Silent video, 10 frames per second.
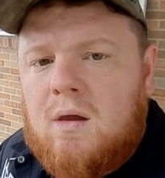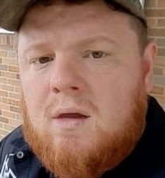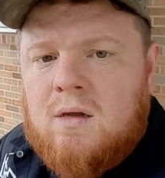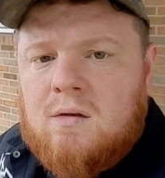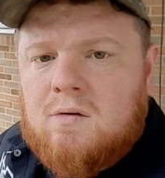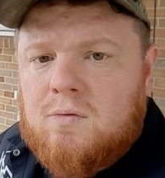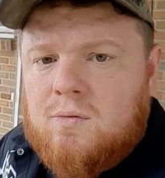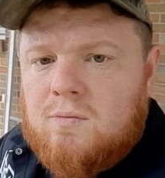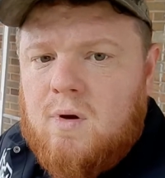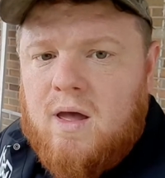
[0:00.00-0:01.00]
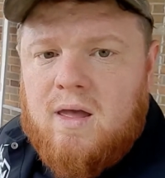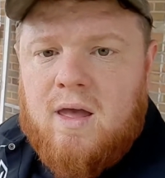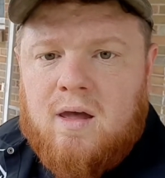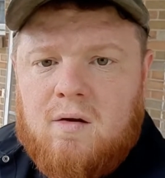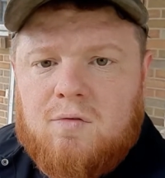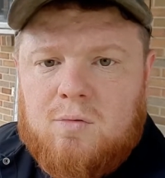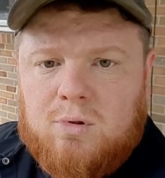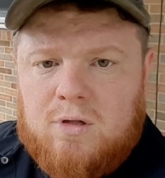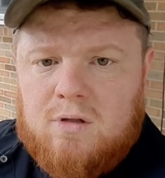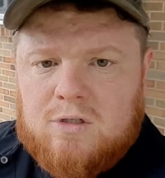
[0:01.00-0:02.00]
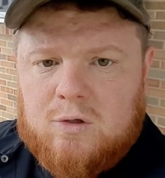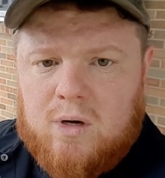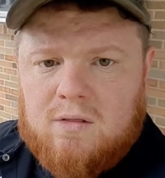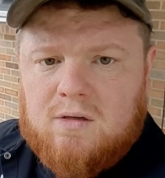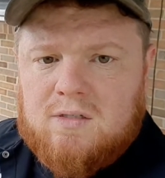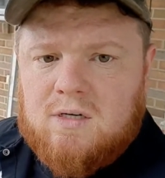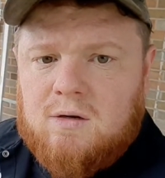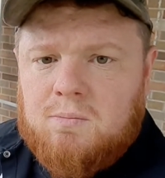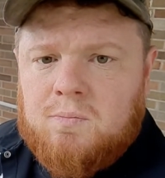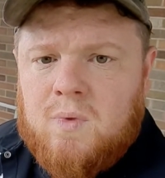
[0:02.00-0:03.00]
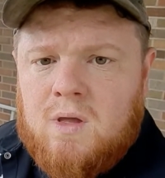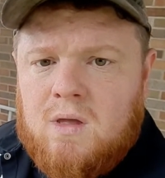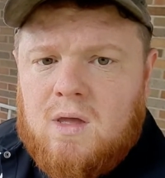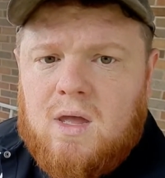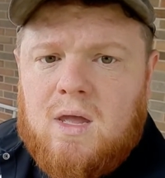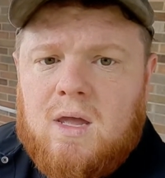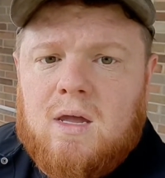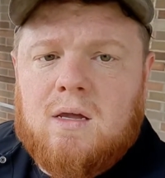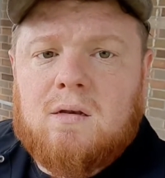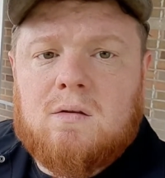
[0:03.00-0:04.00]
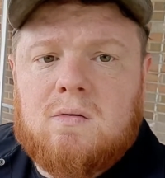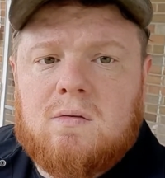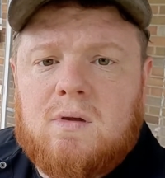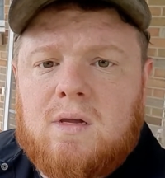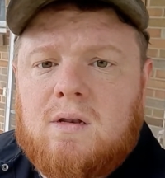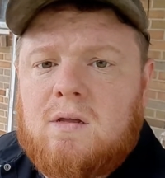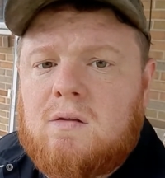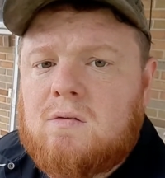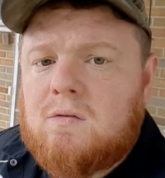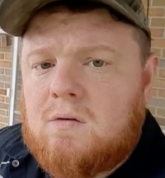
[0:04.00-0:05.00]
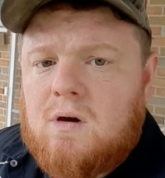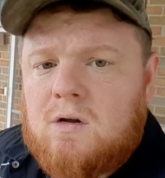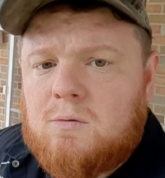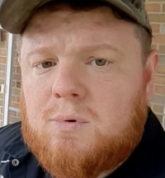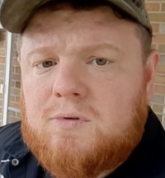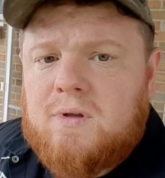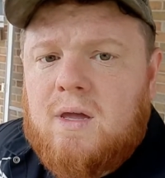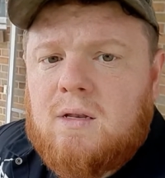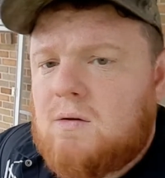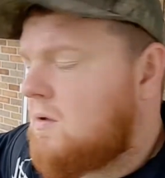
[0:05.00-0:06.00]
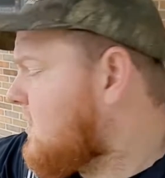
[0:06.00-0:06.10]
And I have completely squared this up, and it is 100%